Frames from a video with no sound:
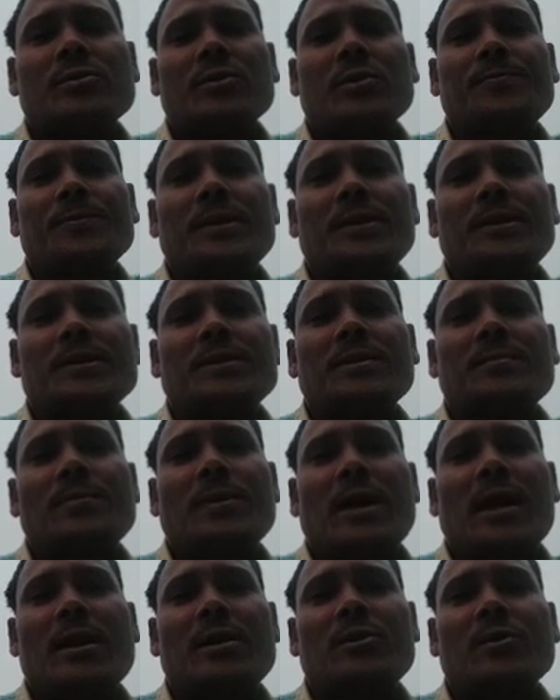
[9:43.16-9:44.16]
it is a
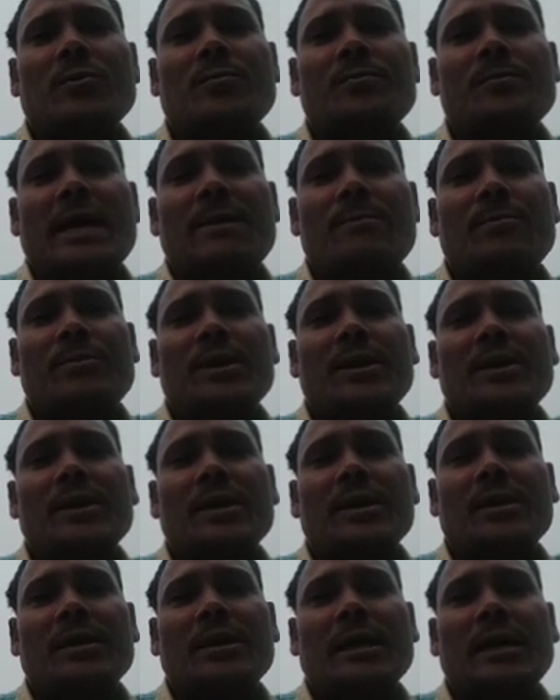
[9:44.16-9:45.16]
plant of temperate
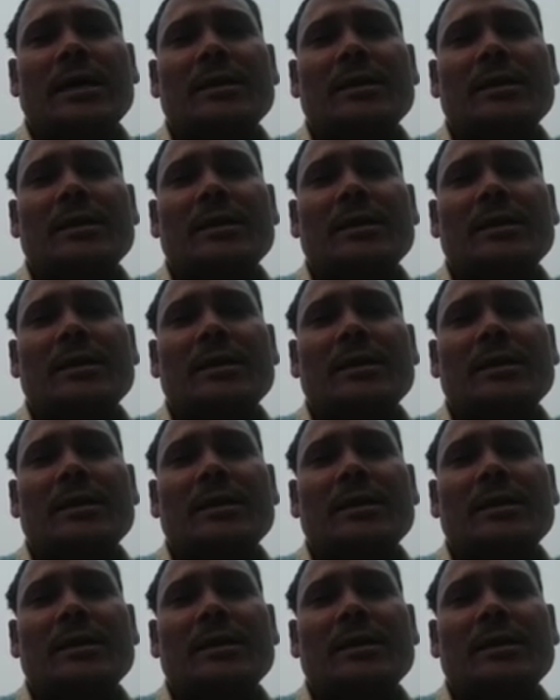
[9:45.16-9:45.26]
area.